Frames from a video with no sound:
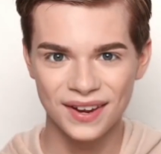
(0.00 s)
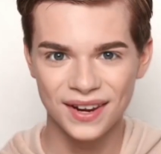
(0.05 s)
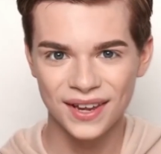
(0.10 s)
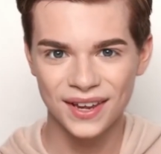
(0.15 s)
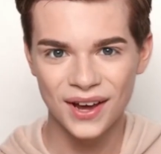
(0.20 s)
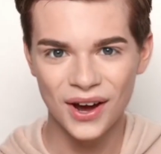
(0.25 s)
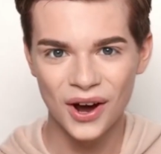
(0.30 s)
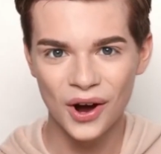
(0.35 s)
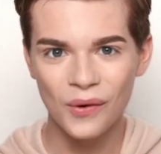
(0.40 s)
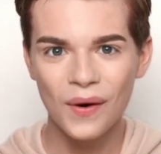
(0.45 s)

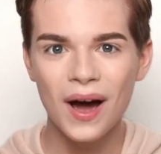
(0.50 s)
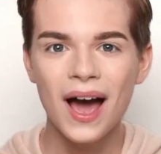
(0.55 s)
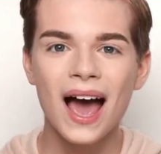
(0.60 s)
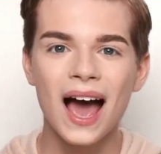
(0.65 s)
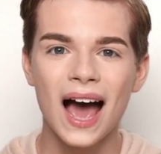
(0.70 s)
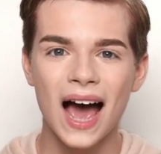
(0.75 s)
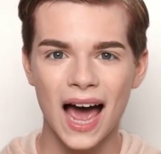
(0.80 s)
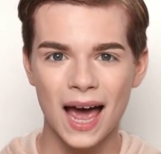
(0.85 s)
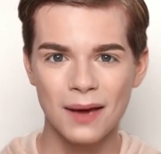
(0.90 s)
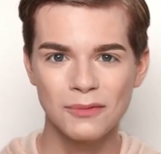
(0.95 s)
video,
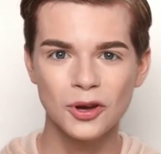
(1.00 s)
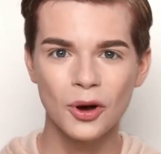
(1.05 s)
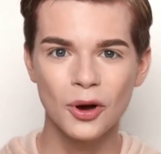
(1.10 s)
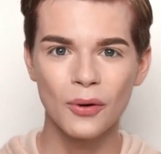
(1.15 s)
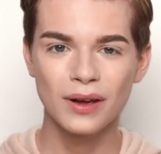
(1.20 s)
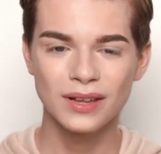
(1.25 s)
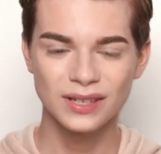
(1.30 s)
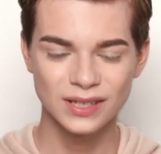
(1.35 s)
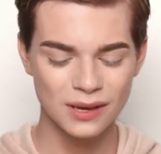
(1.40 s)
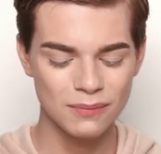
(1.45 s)
I'm
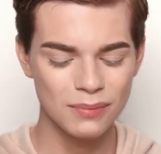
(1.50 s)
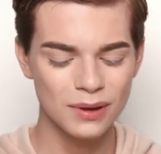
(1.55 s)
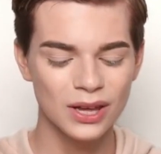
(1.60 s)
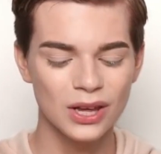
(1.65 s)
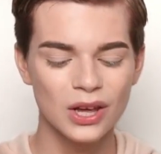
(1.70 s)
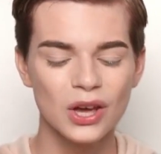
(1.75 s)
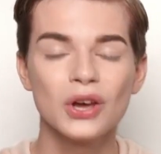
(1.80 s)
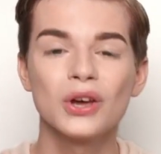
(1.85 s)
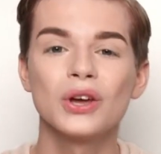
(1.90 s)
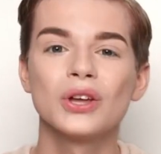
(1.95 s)
going to
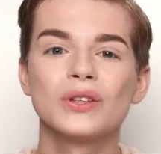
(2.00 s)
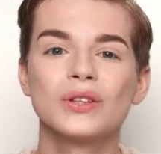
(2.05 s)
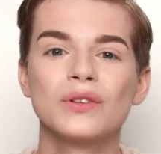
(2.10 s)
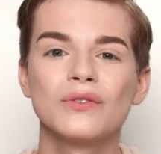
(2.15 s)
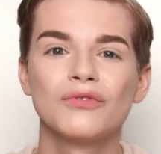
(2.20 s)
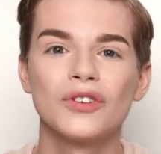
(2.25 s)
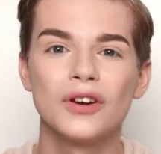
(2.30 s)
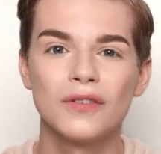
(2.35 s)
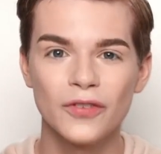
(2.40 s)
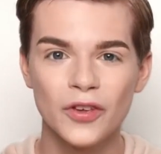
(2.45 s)
be
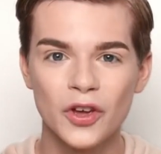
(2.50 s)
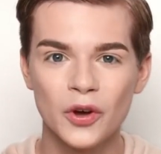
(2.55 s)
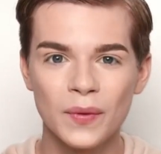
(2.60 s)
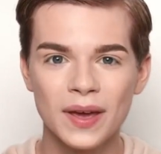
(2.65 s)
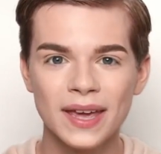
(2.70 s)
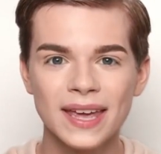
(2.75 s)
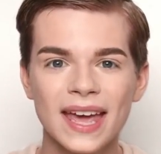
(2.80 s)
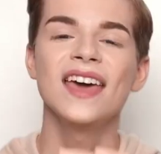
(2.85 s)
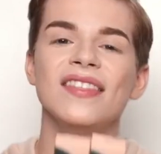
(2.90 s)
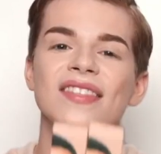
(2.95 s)

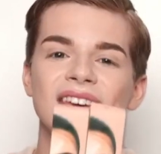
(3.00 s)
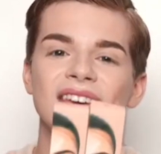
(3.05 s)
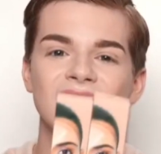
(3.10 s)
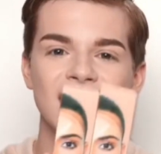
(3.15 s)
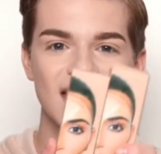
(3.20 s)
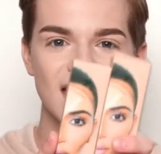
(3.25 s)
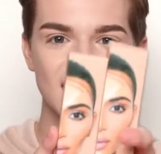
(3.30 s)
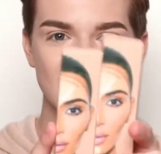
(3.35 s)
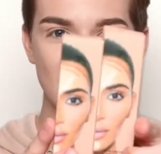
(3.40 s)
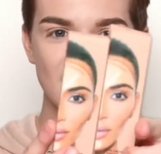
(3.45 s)
reviewing the
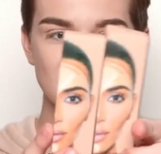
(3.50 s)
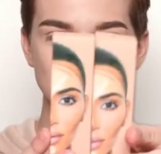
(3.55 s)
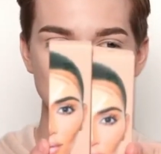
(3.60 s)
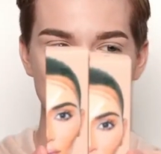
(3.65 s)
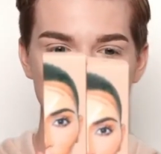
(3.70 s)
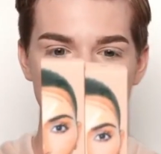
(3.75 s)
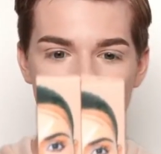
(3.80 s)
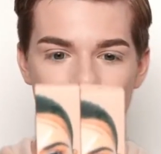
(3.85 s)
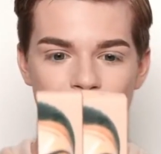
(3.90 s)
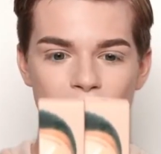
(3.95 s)

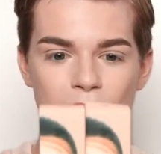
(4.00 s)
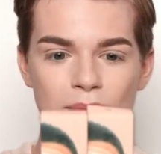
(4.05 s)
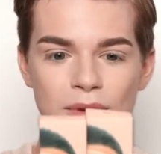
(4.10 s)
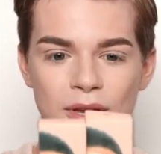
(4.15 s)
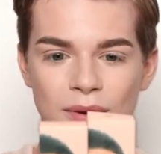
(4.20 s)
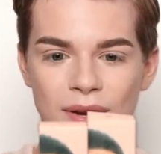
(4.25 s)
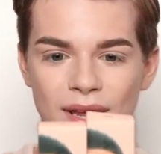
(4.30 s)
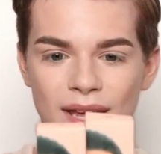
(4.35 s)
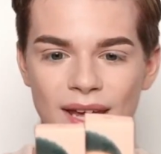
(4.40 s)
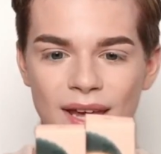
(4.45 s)
KKW
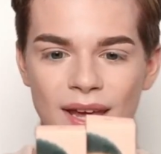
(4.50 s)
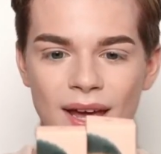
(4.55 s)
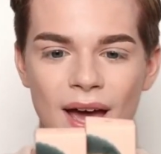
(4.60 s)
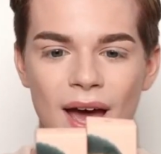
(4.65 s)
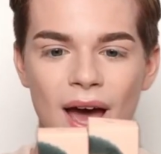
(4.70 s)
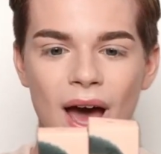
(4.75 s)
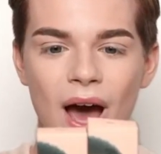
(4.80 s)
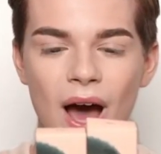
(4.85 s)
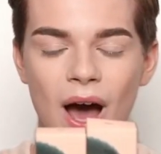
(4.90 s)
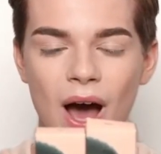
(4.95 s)
Beauty
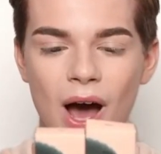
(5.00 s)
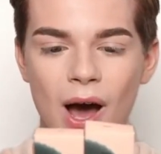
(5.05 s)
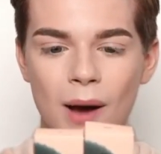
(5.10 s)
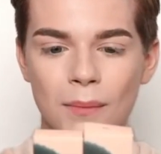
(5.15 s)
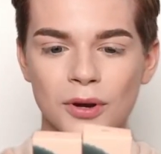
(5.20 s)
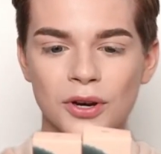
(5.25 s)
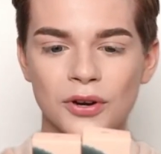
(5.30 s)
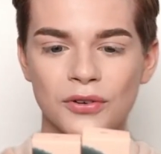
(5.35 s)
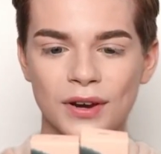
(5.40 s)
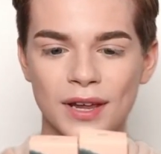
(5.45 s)

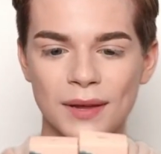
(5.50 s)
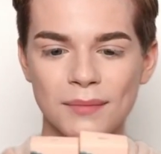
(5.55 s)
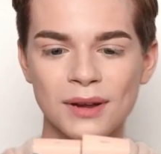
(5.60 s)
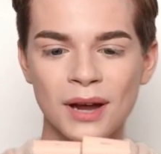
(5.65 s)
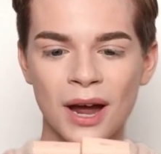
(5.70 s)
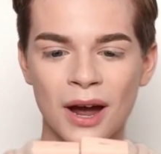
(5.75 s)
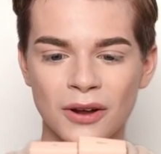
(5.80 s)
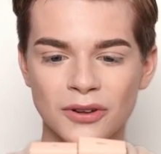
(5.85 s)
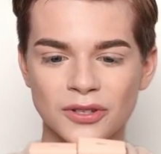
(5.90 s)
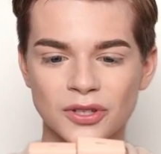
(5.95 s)

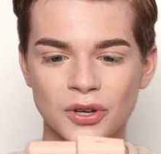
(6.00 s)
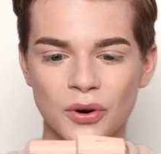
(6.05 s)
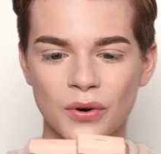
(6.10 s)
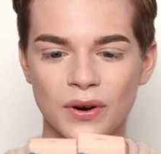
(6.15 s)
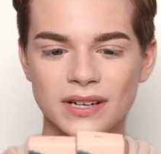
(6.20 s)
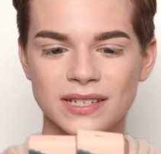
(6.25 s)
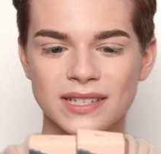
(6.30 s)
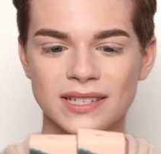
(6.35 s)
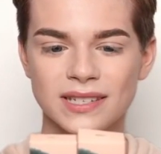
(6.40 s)
Cream Contour